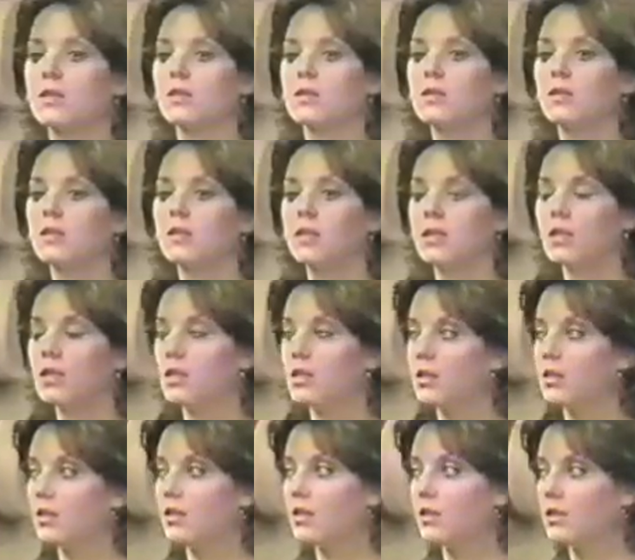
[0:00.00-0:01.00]

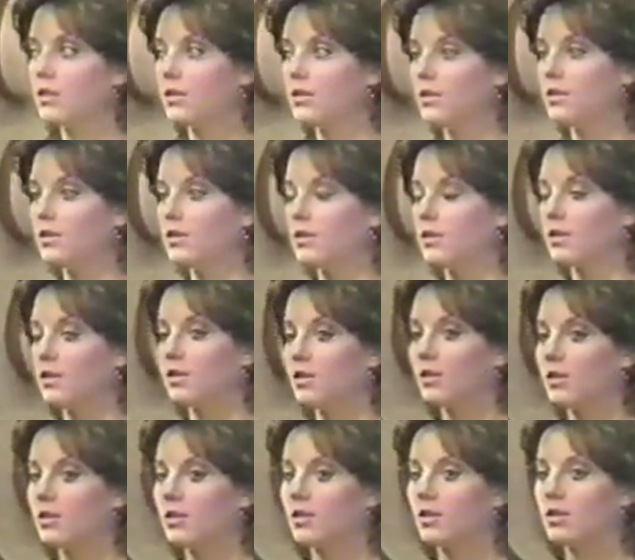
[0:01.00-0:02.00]

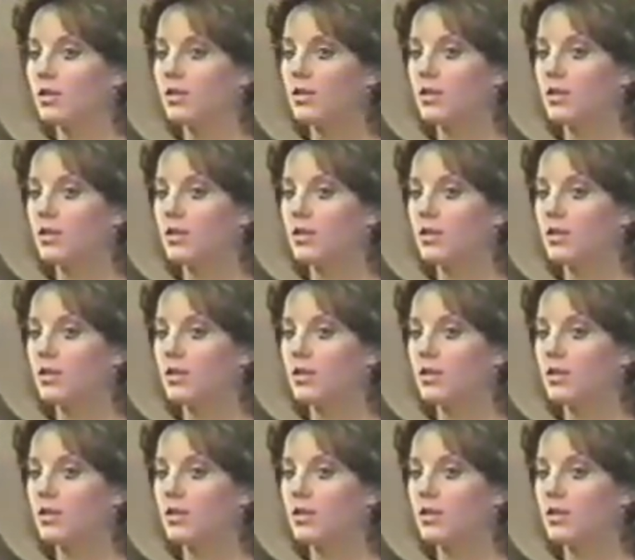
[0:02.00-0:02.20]
(no one is talking)